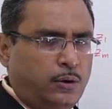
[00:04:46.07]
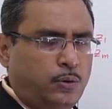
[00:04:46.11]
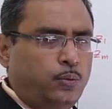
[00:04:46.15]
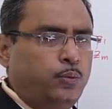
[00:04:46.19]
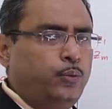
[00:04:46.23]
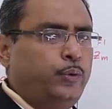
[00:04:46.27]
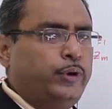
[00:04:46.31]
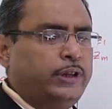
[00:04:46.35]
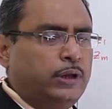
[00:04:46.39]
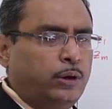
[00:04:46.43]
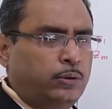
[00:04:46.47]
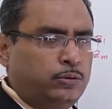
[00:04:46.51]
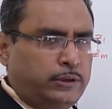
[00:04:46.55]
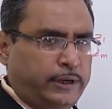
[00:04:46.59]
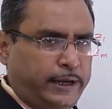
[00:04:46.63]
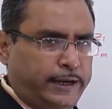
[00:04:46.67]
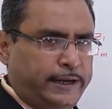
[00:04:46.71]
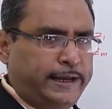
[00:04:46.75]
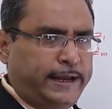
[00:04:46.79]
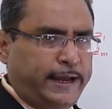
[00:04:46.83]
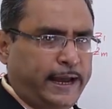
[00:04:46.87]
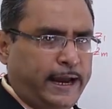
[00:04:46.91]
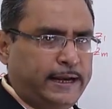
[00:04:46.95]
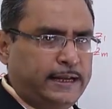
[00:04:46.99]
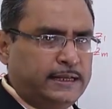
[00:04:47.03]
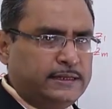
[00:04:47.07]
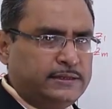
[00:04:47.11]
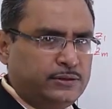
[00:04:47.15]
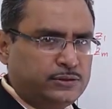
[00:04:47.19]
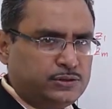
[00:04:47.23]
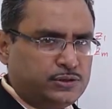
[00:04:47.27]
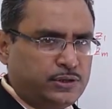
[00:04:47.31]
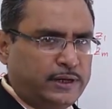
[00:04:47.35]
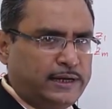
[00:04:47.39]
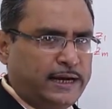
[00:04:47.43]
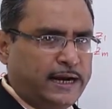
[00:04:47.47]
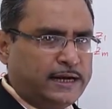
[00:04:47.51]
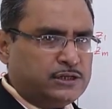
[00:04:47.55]
without any carry.
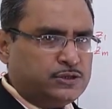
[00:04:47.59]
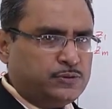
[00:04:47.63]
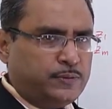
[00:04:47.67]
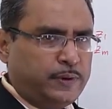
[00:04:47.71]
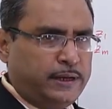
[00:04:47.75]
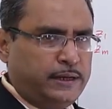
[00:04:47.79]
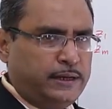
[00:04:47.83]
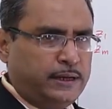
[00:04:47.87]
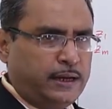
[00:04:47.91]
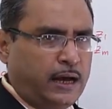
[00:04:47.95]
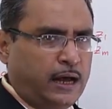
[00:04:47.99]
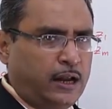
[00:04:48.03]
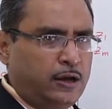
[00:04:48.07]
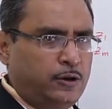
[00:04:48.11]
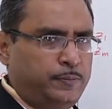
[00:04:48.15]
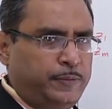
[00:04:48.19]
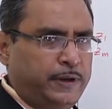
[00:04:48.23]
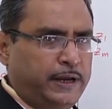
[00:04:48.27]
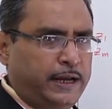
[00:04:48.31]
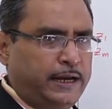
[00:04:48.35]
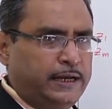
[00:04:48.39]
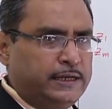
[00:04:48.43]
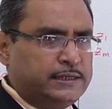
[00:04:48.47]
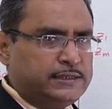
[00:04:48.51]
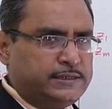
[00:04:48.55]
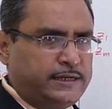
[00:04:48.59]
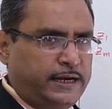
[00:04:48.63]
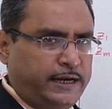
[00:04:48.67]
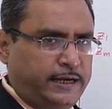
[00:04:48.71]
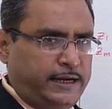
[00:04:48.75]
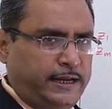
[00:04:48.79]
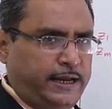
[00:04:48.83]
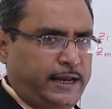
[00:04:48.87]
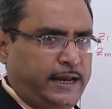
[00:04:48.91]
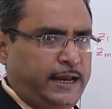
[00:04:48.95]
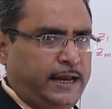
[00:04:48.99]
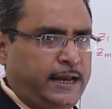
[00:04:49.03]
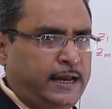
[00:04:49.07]
So that is why I will be in state
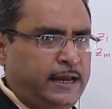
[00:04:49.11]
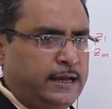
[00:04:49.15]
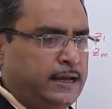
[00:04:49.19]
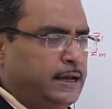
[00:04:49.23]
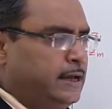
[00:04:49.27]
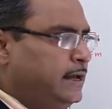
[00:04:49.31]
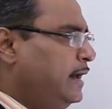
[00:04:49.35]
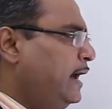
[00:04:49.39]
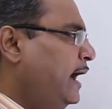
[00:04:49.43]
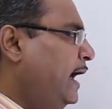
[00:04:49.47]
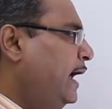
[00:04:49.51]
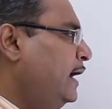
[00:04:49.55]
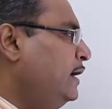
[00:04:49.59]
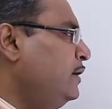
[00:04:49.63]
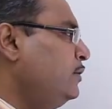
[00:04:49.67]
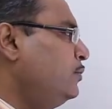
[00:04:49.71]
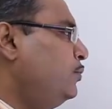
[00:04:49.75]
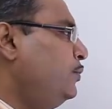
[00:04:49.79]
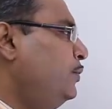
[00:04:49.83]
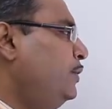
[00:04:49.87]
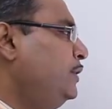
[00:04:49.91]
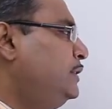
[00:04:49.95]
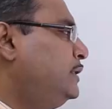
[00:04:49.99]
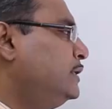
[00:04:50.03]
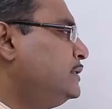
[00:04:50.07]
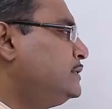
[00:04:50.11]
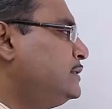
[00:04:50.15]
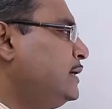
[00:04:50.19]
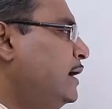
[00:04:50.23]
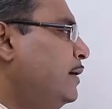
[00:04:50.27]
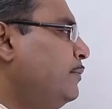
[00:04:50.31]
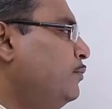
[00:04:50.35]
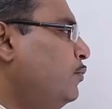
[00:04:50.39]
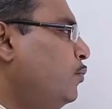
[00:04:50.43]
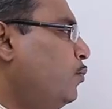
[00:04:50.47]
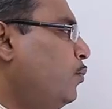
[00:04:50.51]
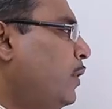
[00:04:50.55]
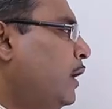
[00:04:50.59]
A and with the
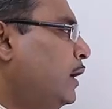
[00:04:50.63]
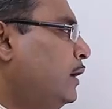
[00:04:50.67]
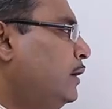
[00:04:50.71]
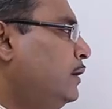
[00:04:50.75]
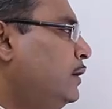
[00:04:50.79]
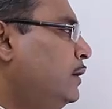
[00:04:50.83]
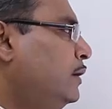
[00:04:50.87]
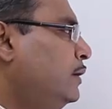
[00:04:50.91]
sum 1.